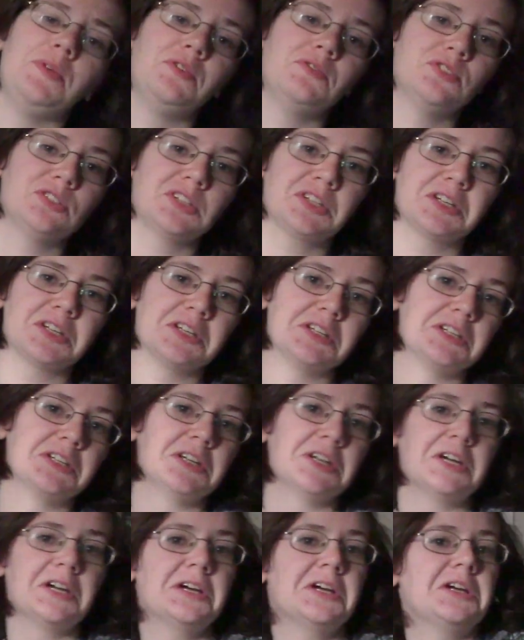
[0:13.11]
music
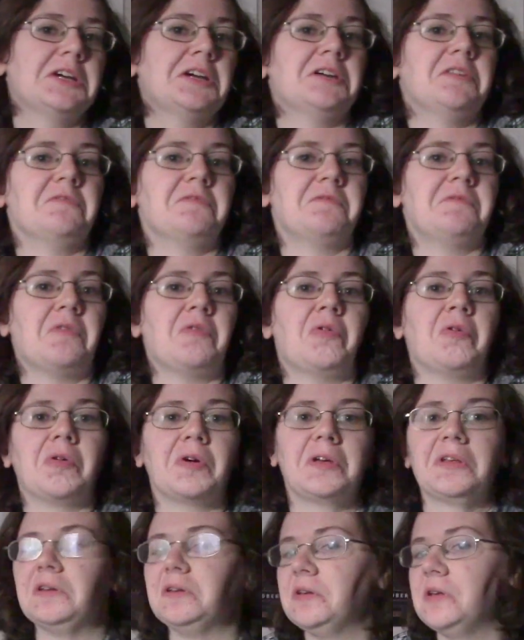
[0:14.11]
and
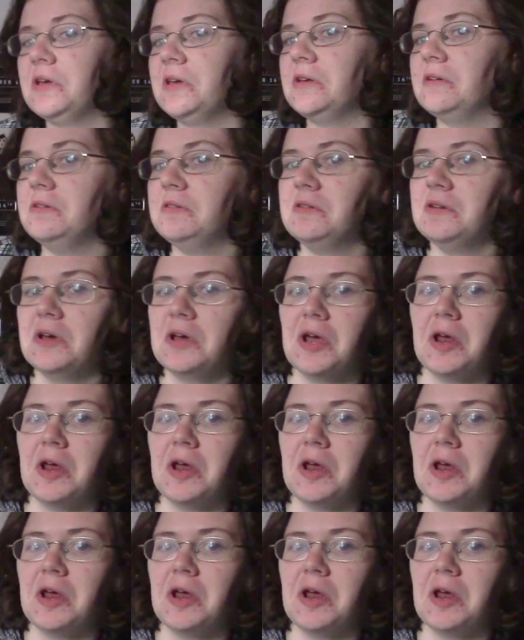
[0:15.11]
folk and